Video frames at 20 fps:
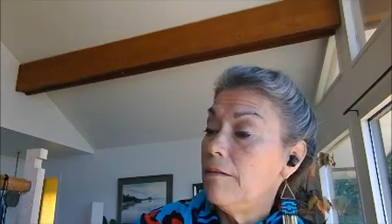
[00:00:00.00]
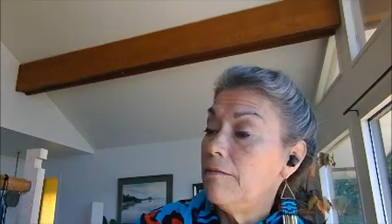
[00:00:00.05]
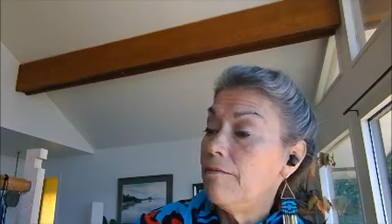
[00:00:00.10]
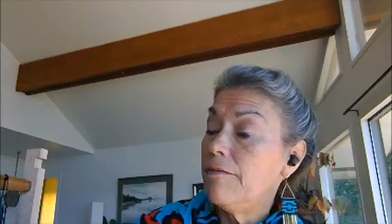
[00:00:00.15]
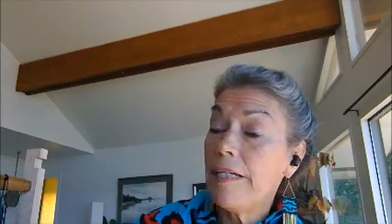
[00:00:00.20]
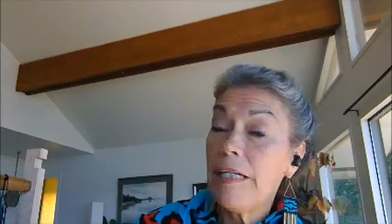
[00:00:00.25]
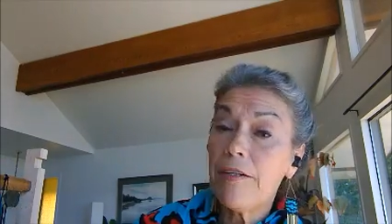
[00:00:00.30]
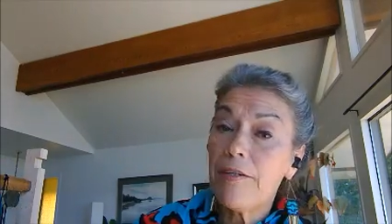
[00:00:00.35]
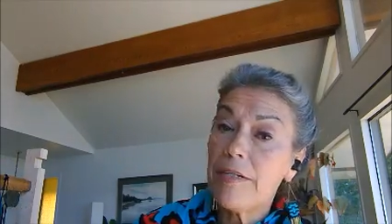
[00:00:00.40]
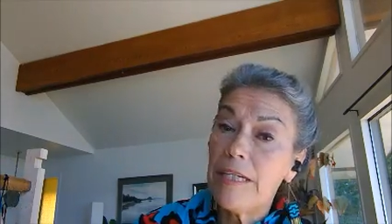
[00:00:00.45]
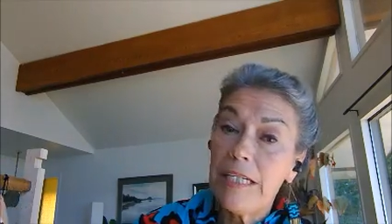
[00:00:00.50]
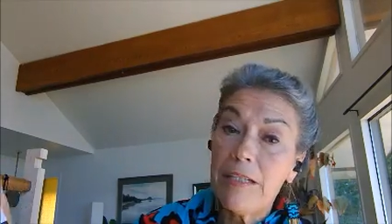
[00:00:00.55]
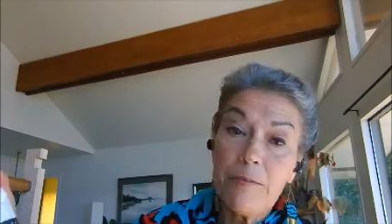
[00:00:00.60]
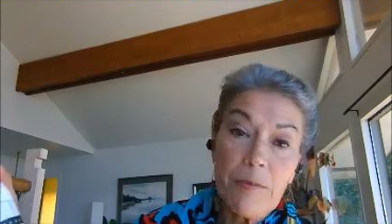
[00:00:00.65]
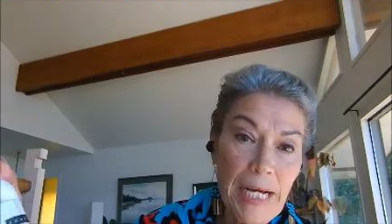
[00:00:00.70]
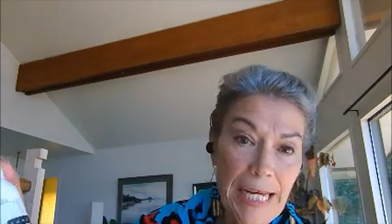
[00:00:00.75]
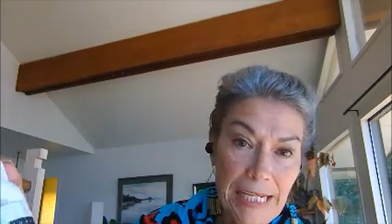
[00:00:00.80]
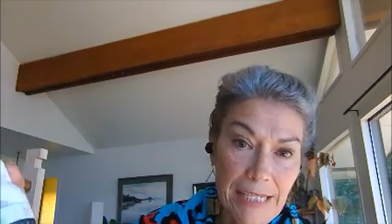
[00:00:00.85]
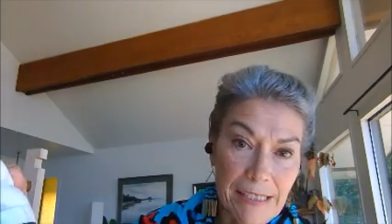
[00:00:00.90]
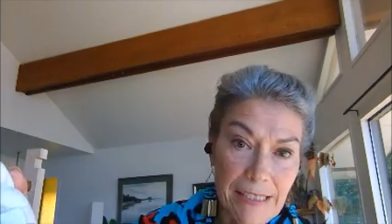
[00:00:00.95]
fingering
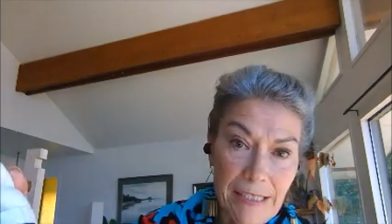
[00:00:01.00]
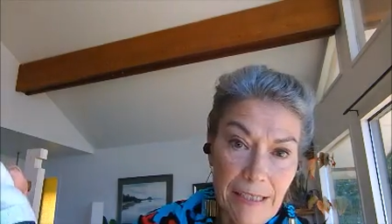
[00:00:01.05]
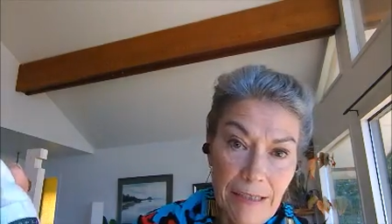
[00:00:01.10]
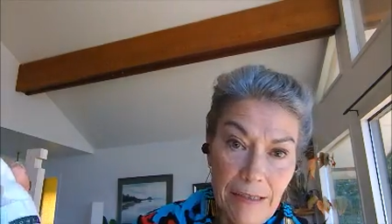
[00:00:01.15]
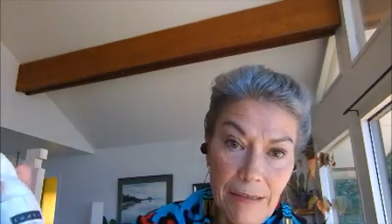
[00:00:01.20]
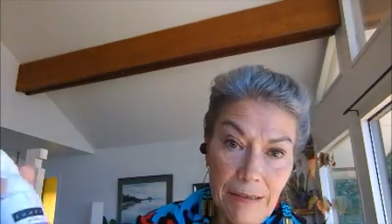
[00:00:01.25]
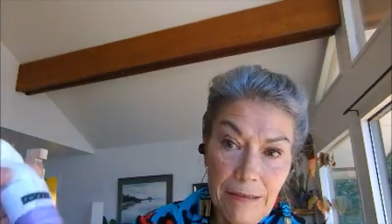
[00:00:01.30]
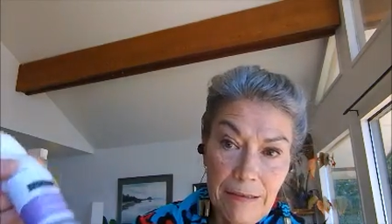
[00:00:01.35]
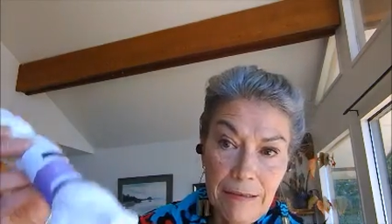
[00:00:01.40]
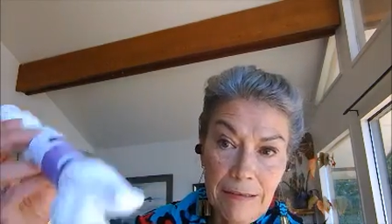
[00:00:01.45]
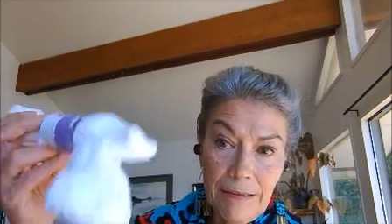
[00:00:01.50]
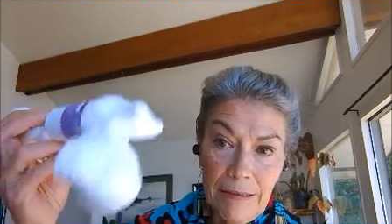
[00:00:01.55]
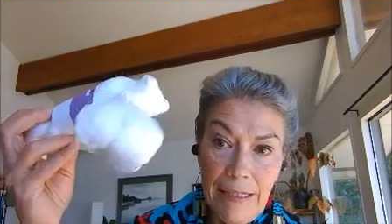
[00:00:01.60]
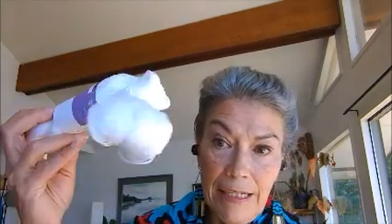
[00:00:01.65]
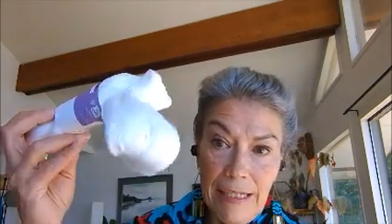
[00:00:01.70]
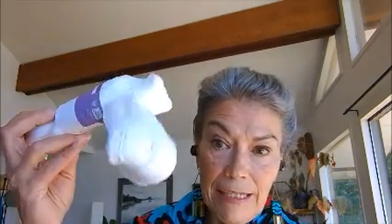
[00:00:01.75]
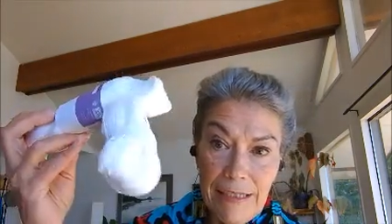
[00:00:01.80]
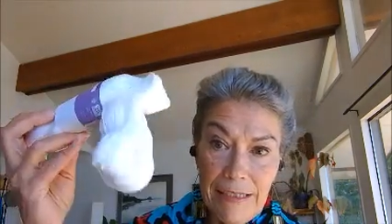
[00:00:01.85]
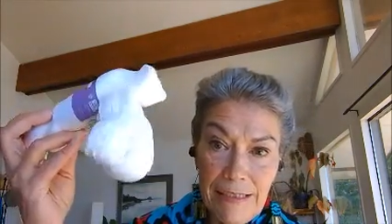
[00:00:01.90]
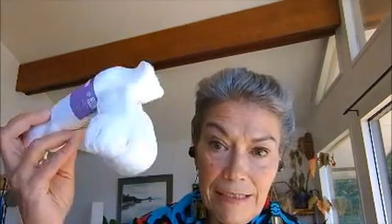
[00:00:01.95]
weight,
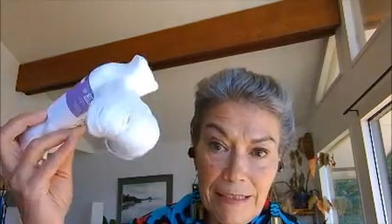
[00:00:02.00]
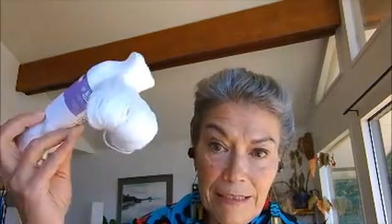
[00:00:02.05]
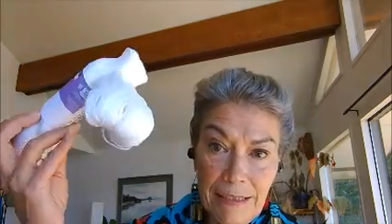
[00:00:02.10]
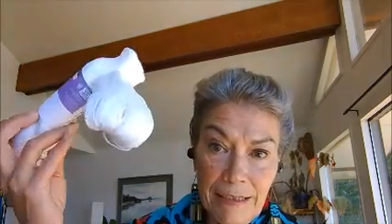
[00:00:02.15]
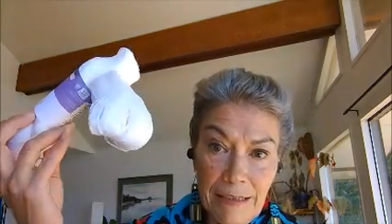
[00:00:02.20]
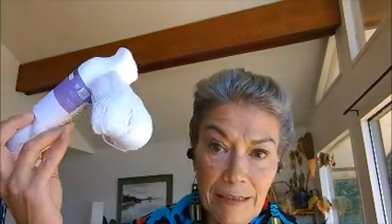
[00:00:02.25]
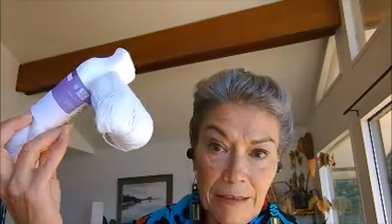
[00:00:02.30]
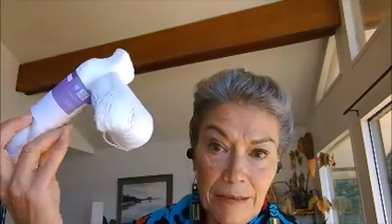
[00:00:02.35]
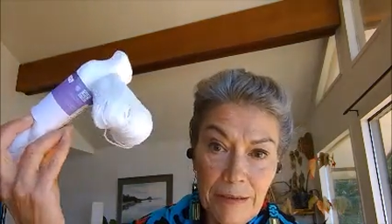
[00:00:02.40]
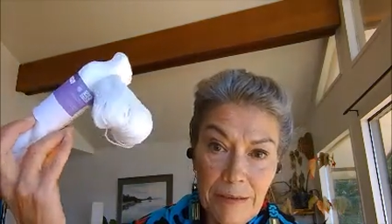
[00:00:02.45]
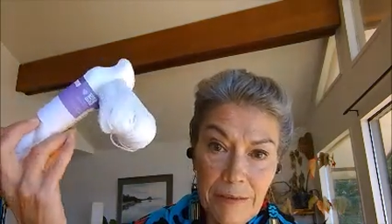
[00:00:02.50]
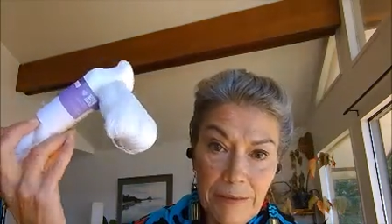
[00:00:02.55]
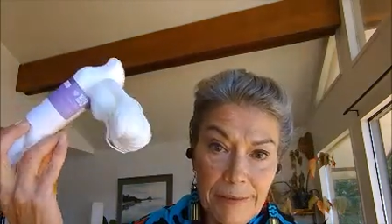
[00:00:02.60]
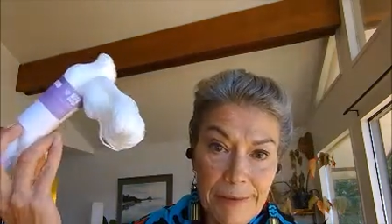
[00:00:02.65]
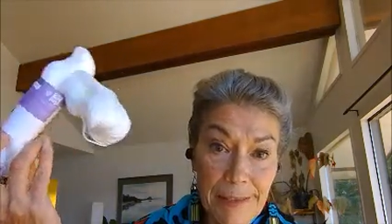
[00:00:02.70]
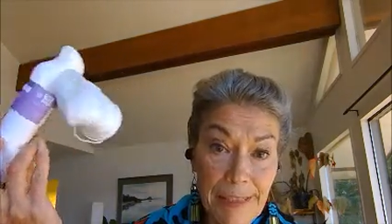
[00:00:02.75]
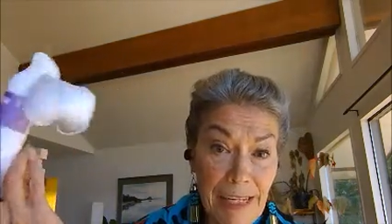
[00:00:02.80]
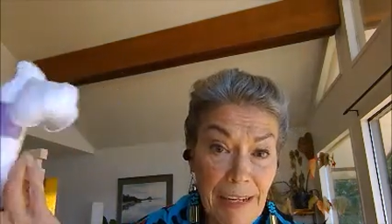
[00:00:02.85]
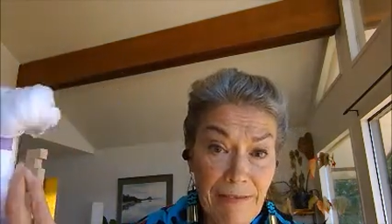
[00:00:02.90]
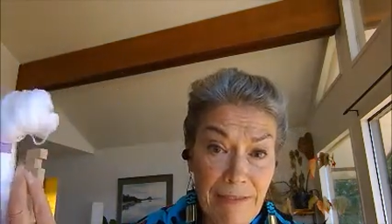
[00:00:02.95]
and
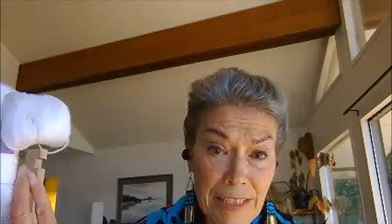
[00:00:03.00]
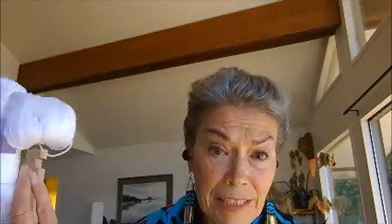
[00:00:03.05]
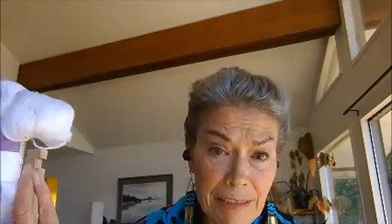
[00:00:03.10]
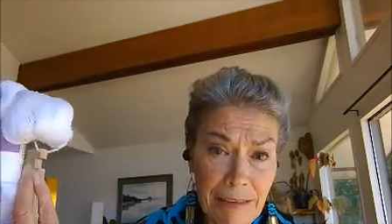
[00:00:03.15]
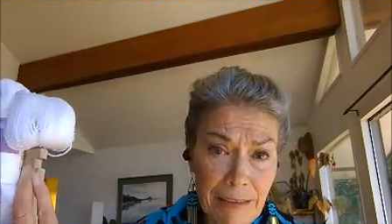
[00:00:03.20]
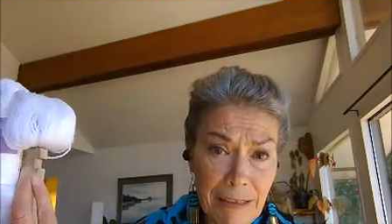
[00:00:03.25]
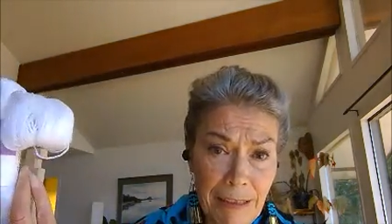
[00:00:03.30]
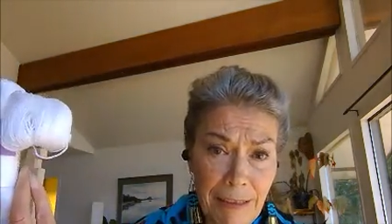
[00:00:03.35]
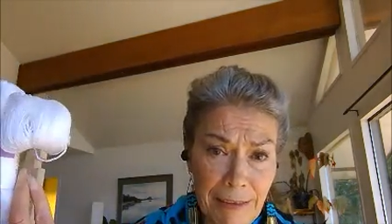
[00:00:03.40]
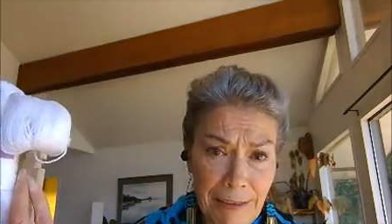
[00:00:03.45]
we loved it.